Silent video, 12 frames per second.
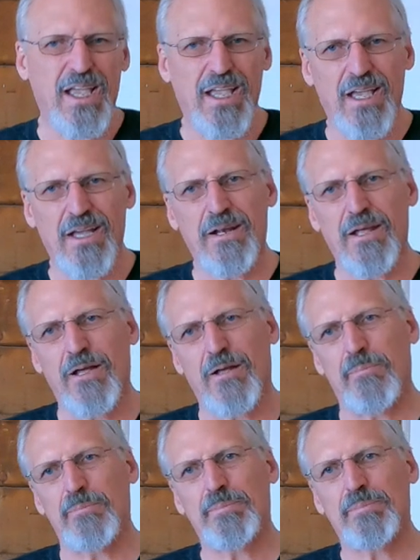And
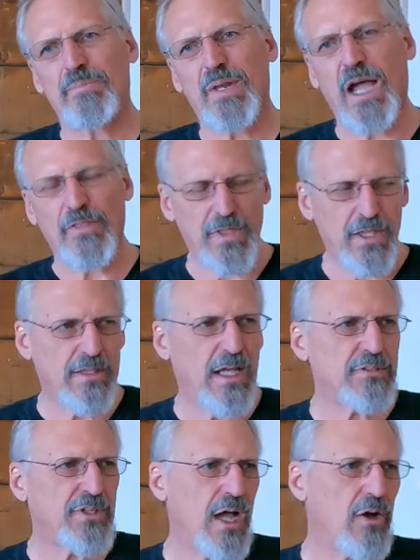I think
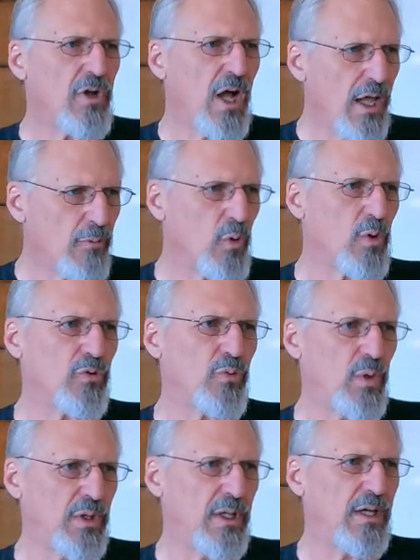that's how God works
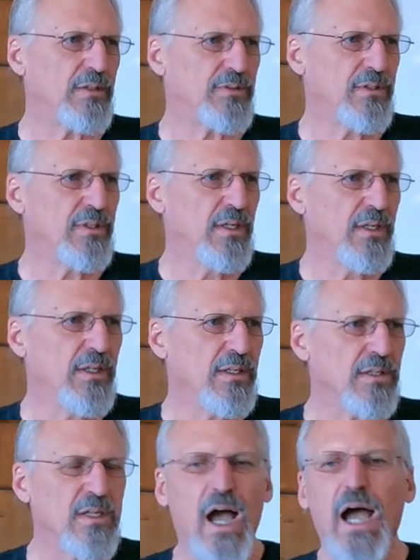with us.
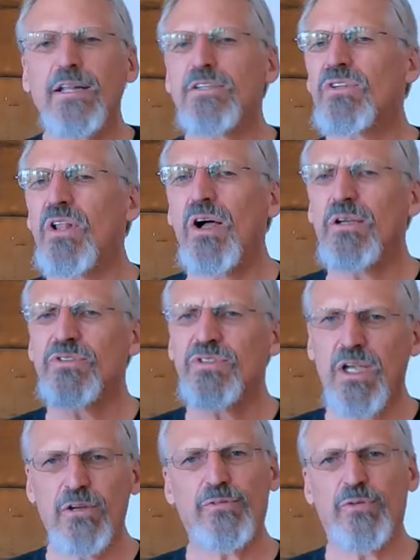God is
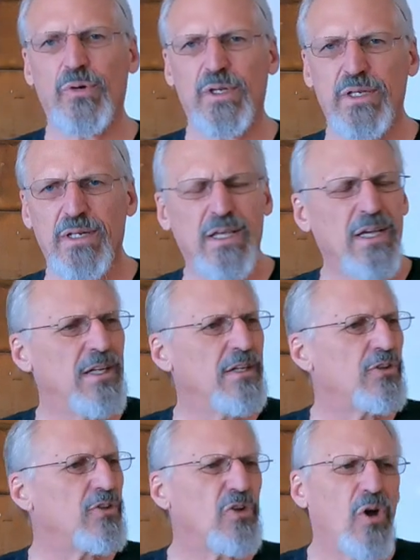long-suffering.
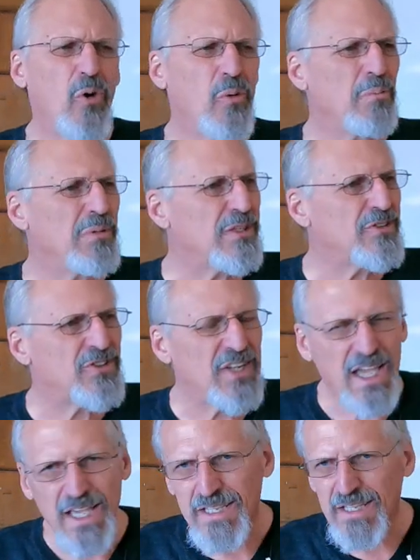Don't
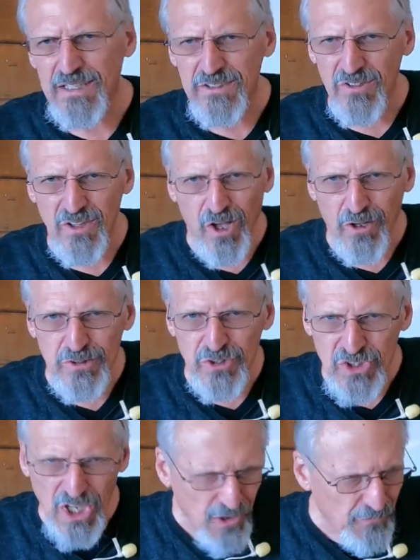mistake his
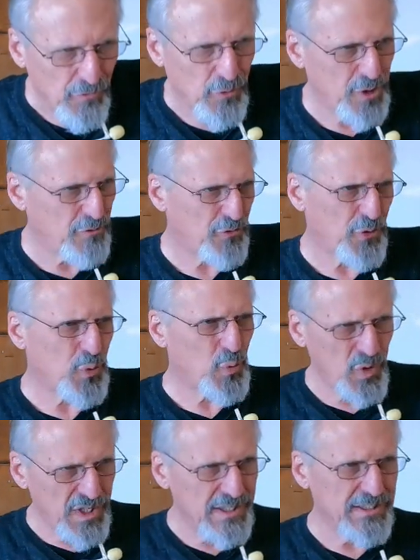long-suffering for
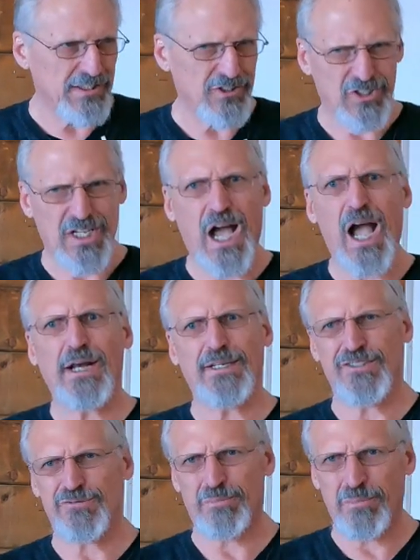weakness. God
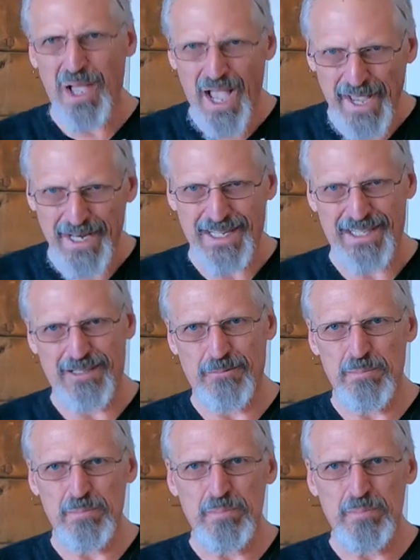is mighty.